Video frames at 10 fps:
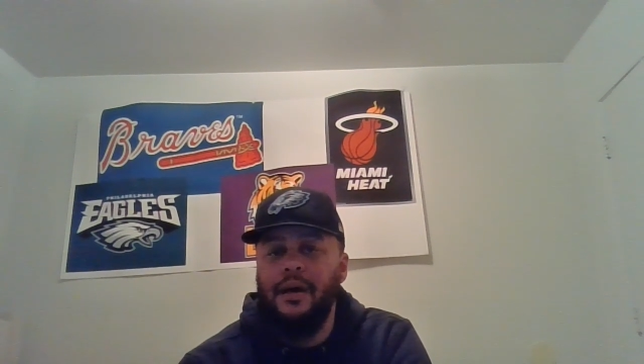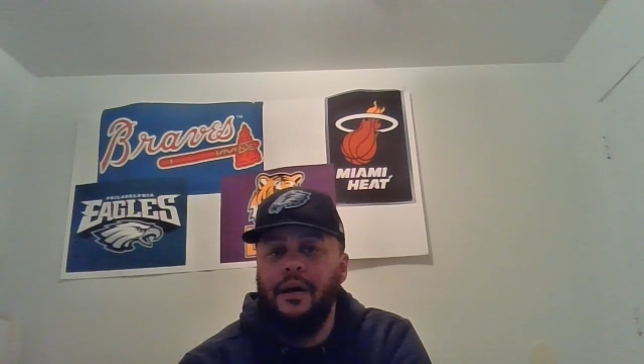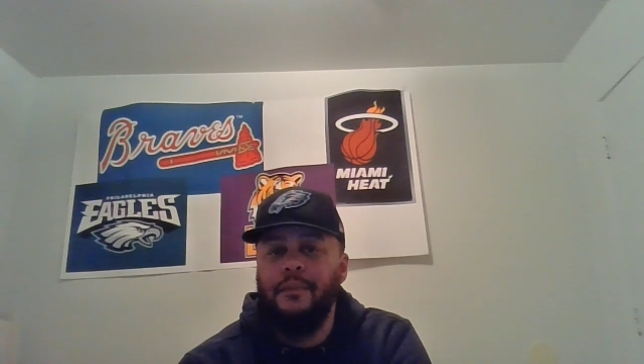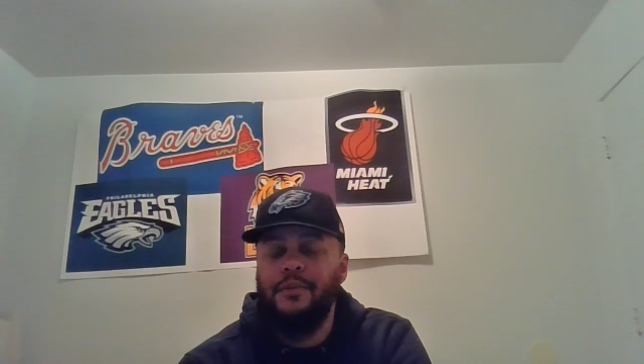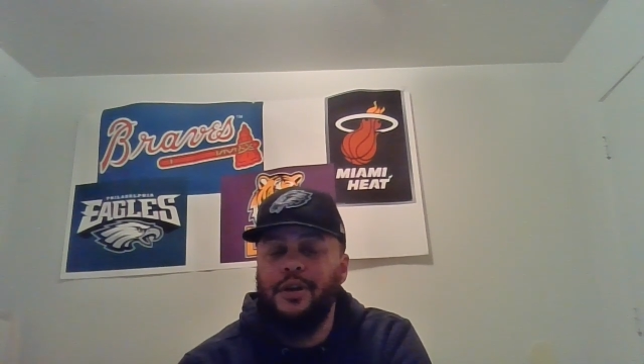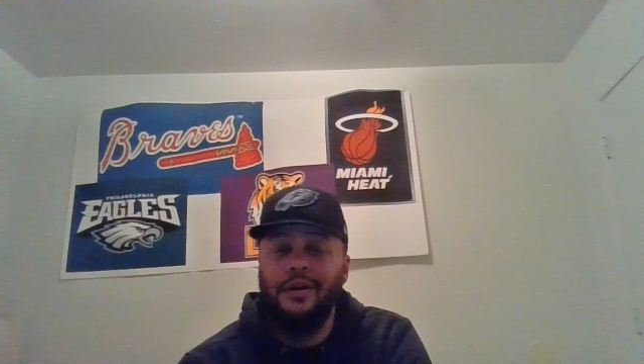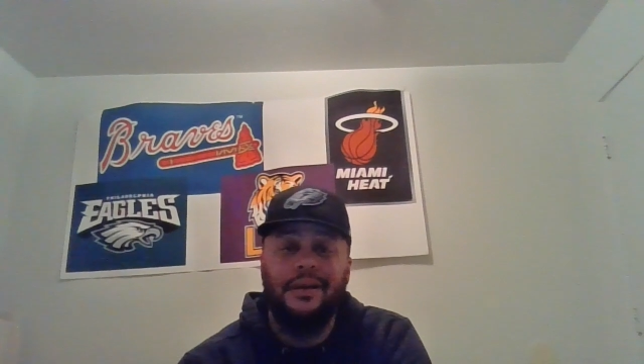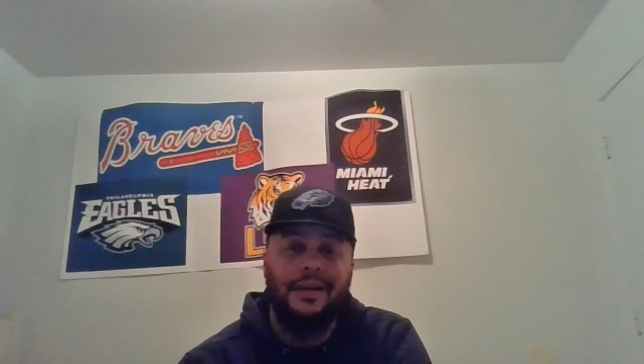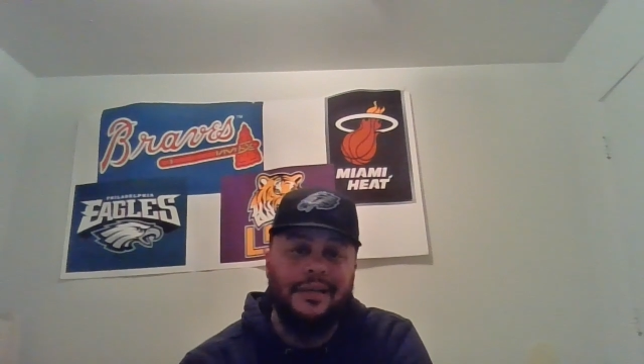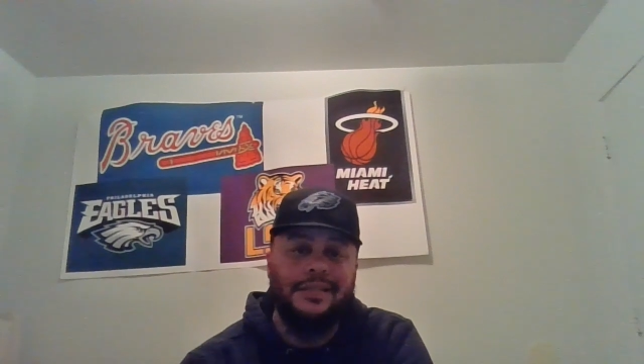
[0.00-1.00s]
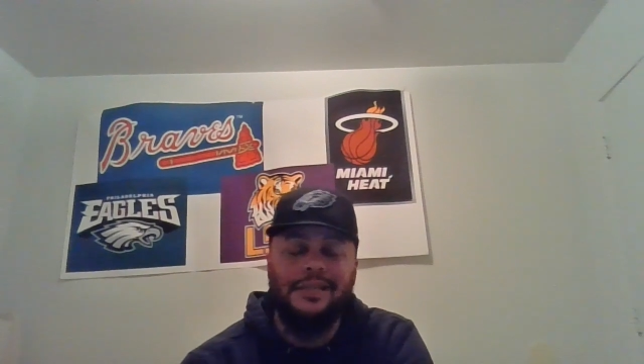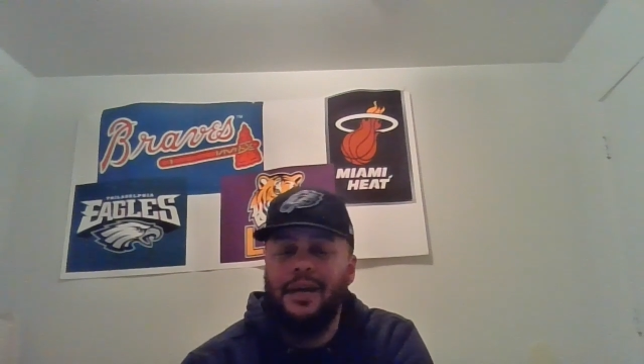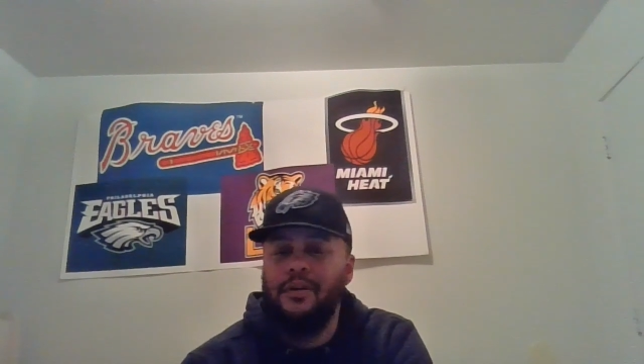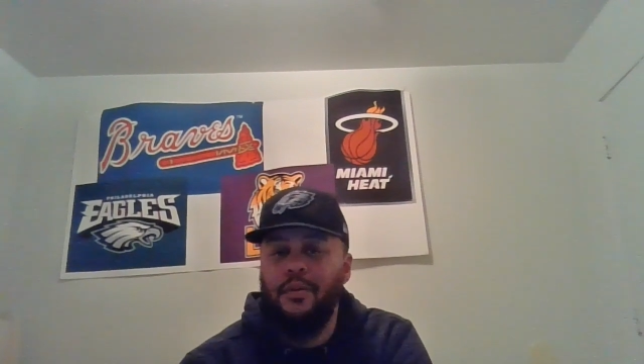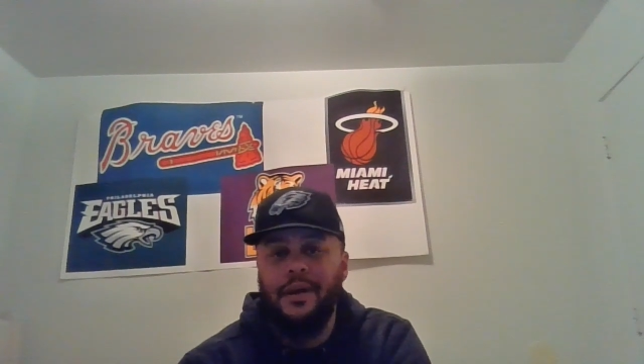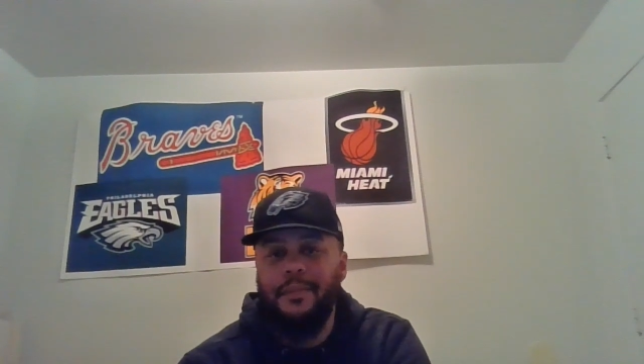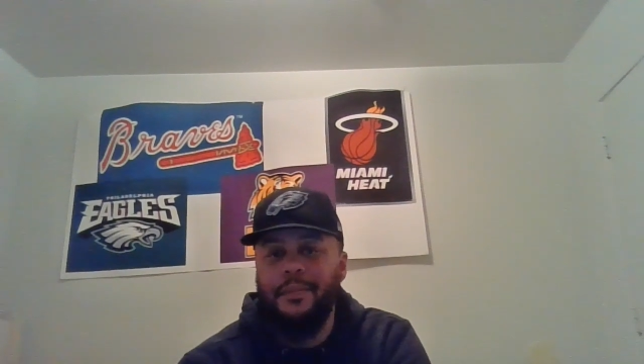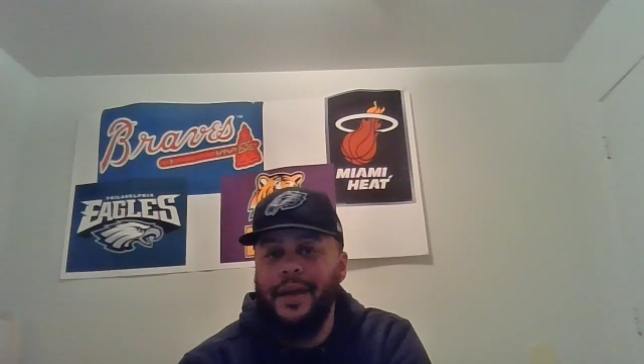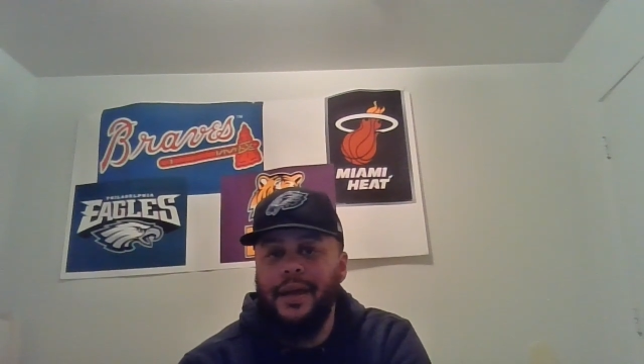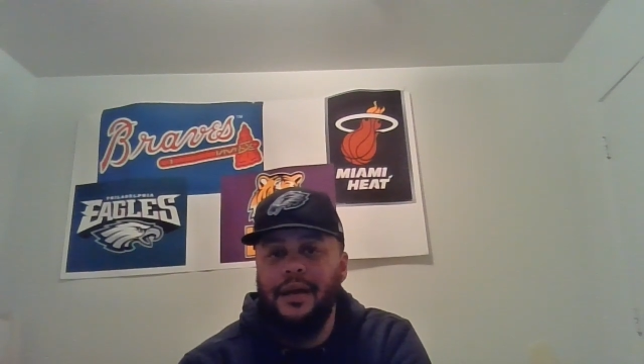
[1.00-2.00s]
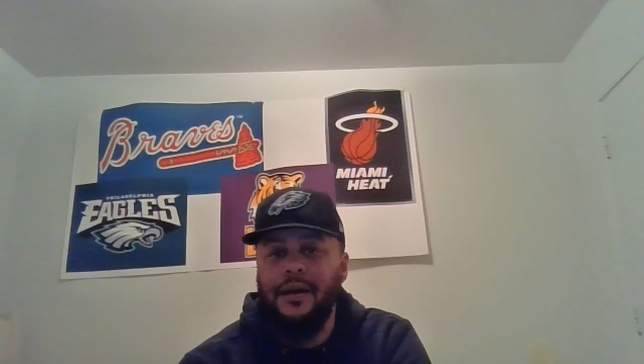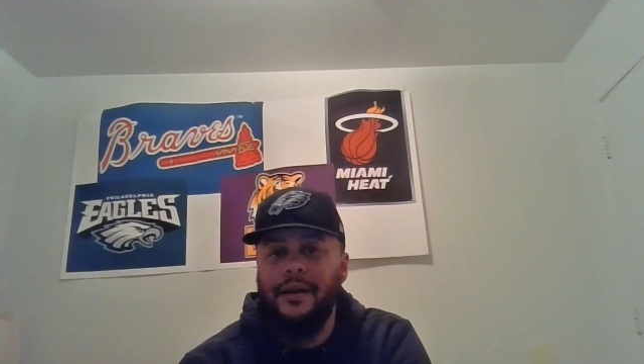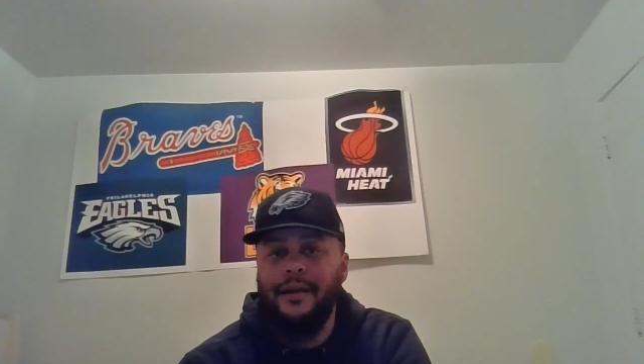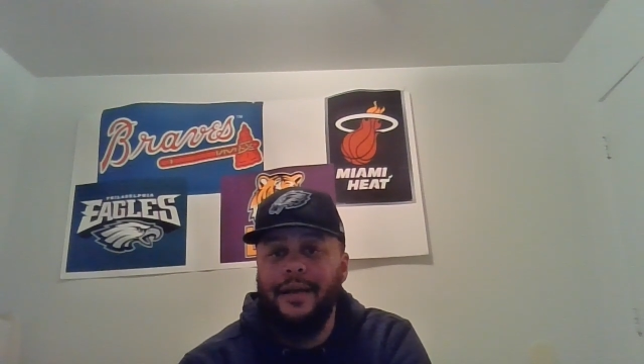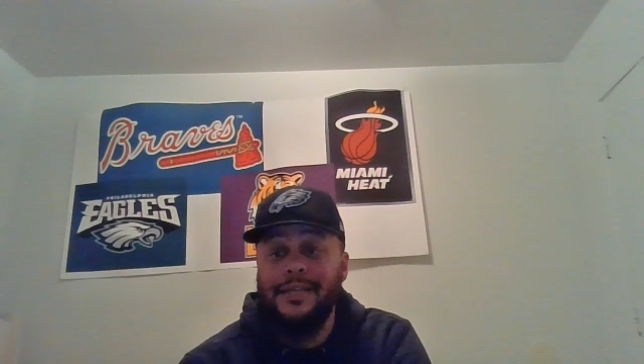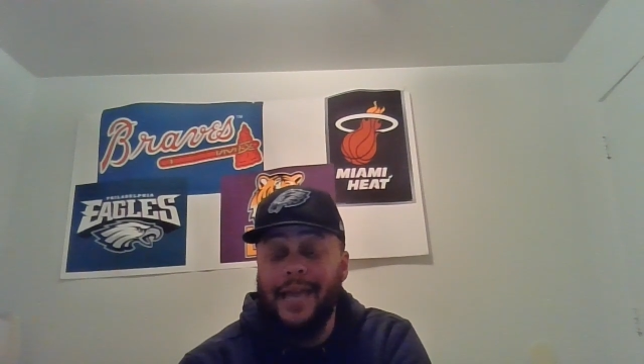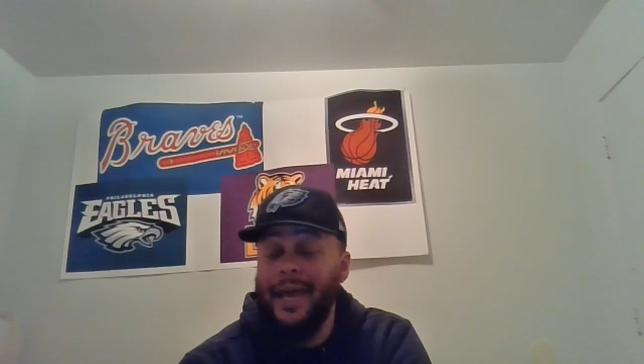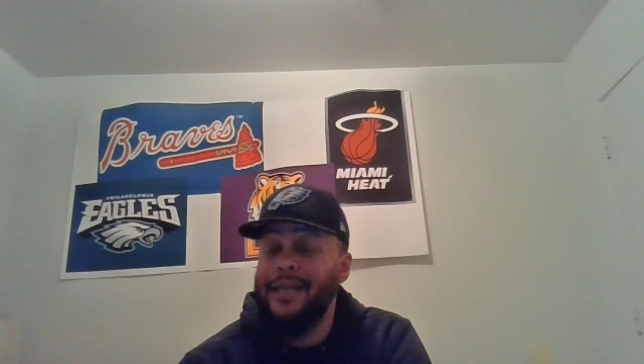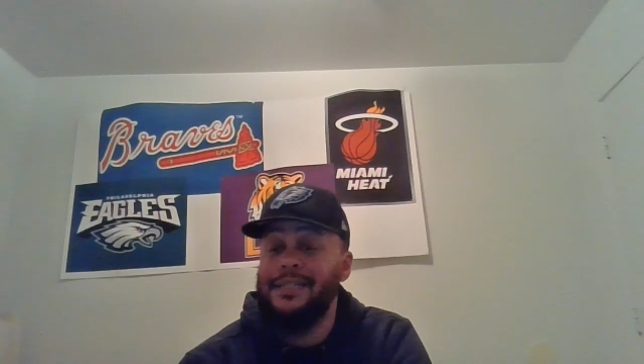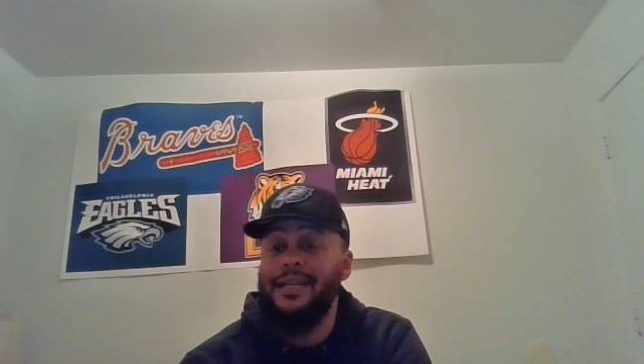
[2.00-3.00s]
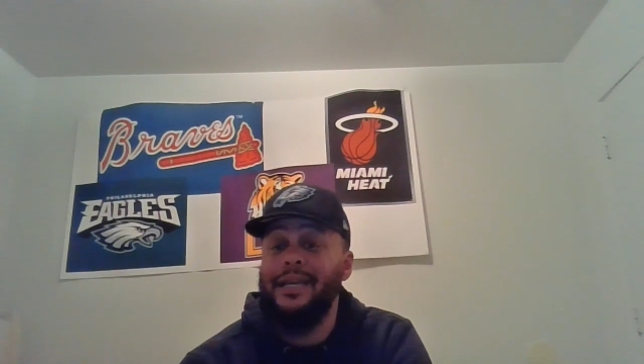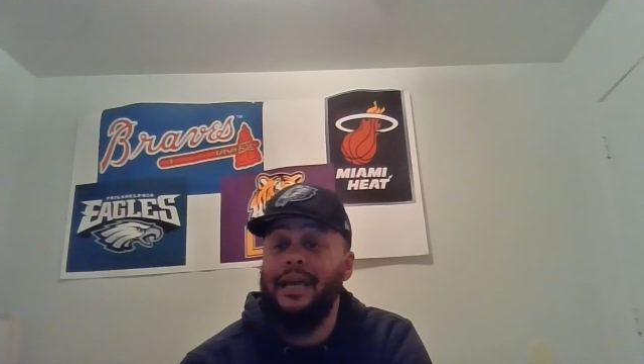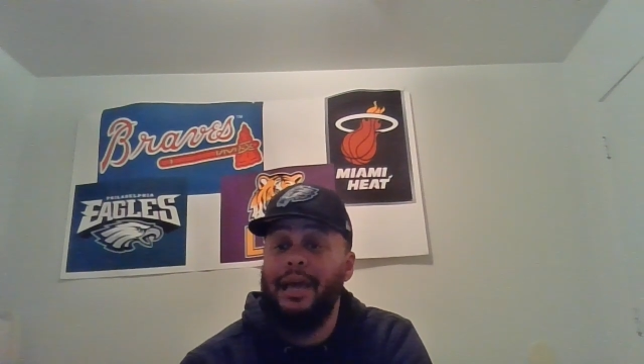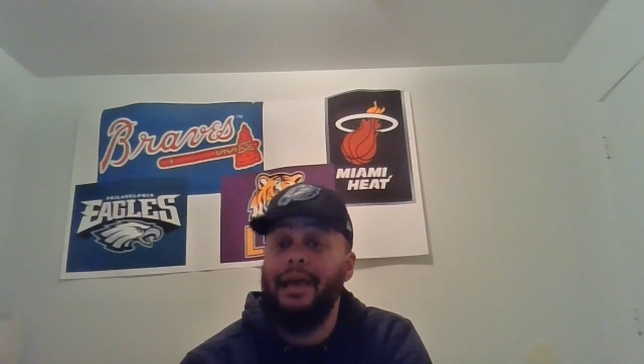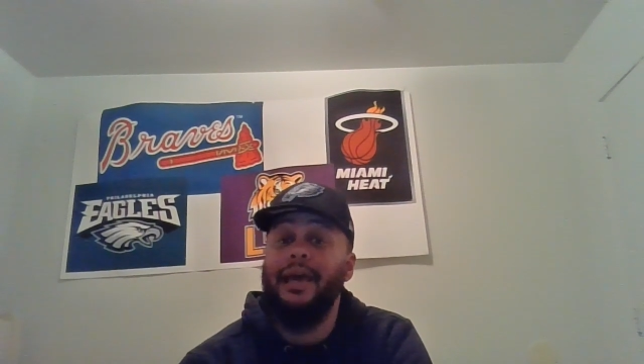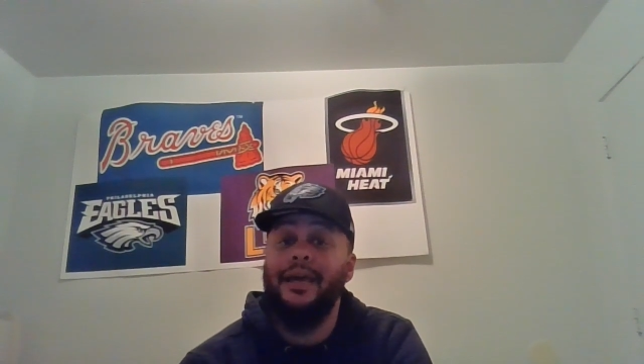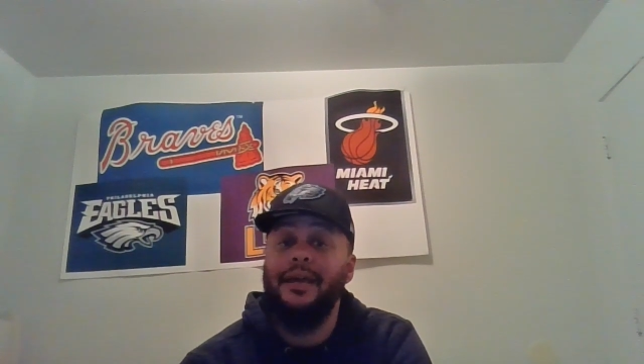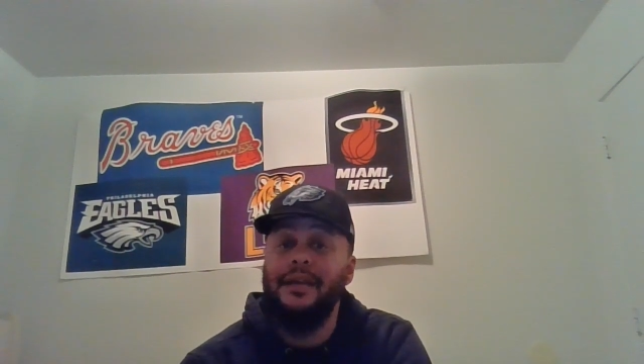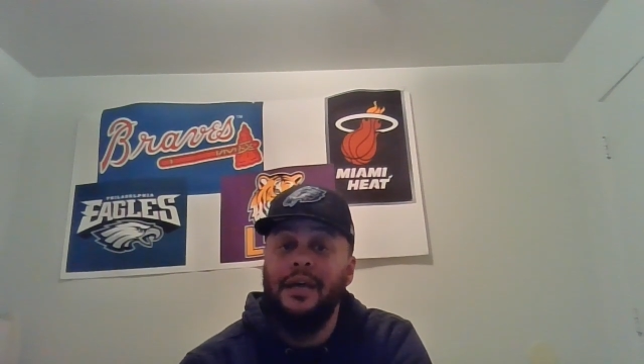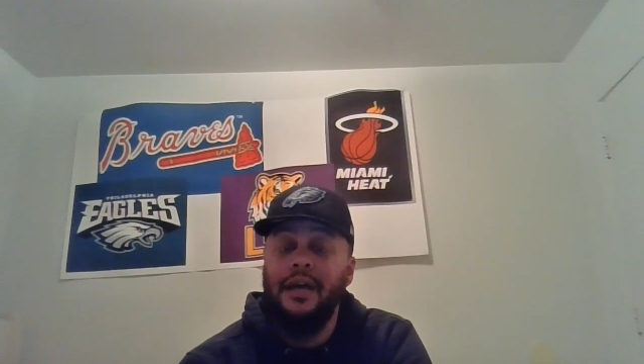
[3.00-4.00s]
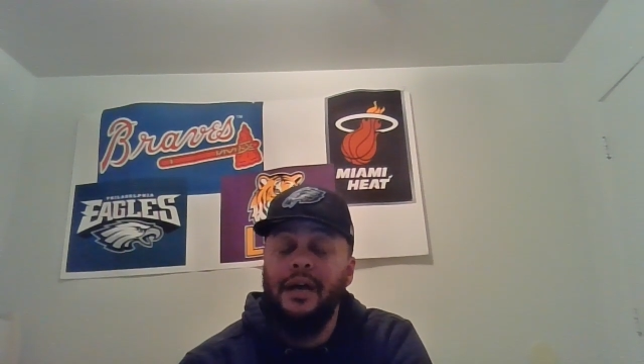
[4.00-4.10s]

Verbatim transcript: um, Kirk Cousins at quarterback uh, has actually had